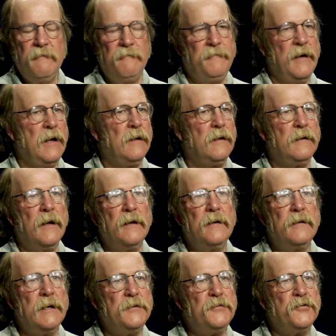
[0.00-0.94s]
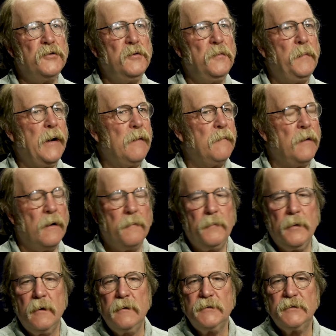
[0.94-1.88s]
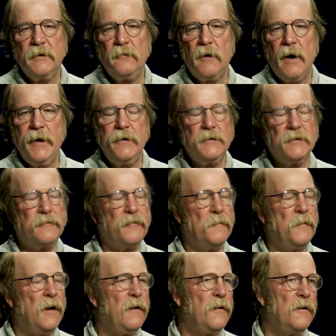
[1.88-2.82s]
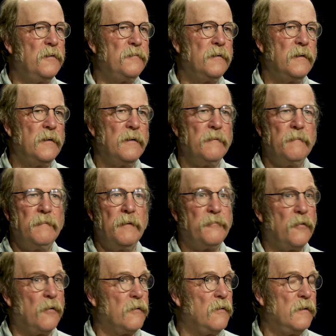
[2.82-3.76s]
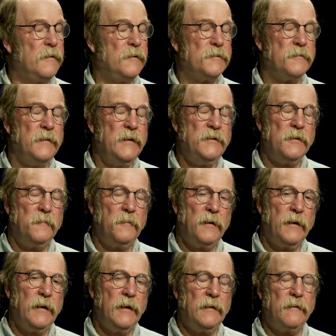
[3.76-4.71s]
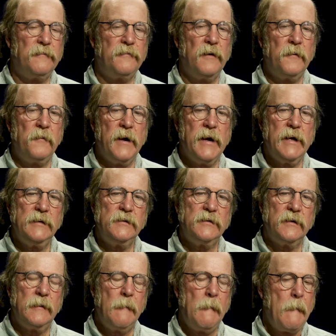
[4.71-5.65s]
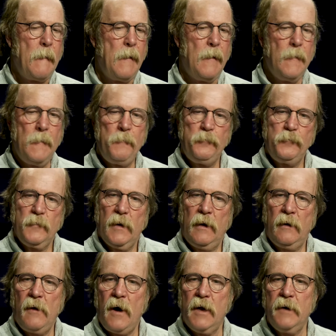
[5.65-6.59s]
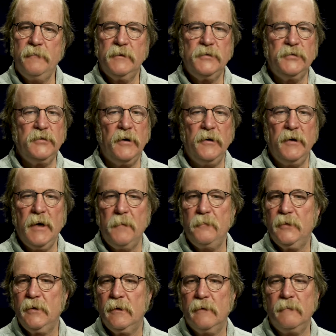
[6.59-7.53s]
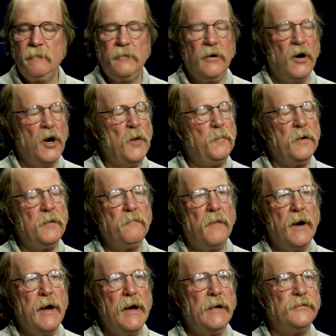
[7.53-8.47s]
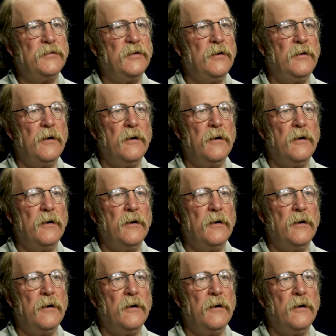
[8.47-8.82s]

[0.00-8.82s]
event that drew poets and writers from all over the Four Corners region, really, in the Front Range. And a lot of us showed up to open mics,